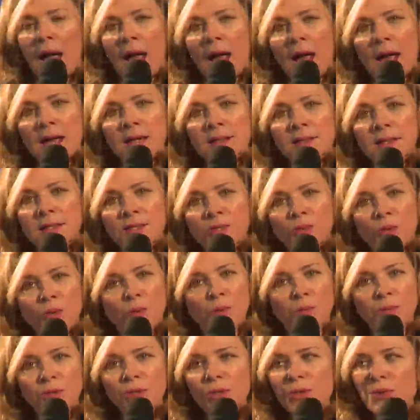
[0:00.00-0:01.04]
and it sort
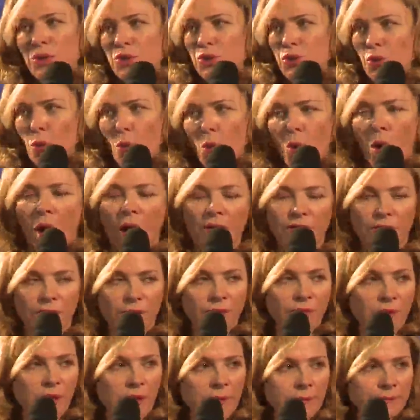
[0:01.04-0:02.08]
of blew the door off
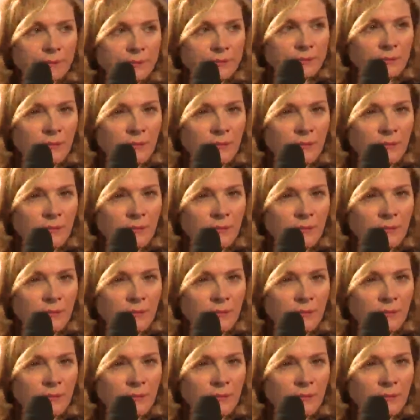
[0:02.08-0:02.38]
of it.